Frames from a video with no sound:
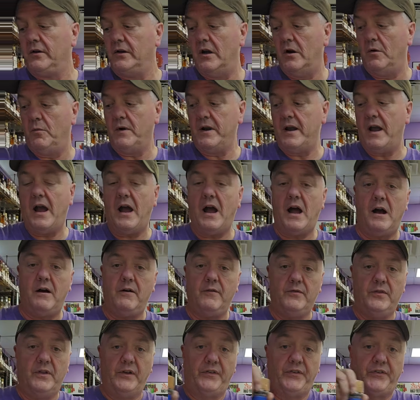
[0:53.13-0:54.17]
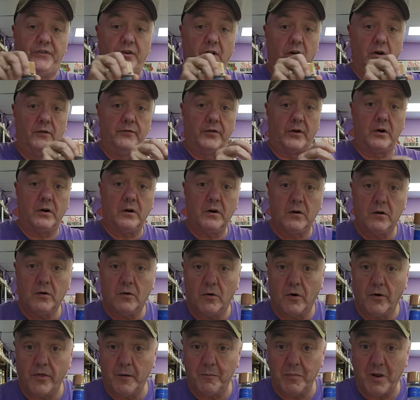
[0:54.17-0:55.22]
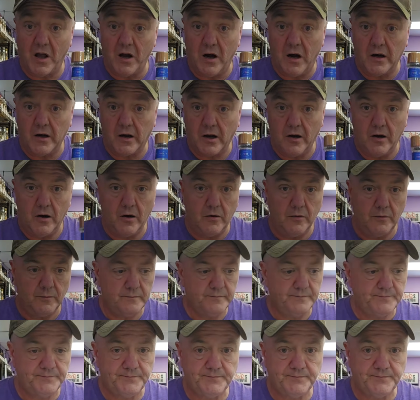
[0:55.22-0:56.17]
We have the silver or the blanco.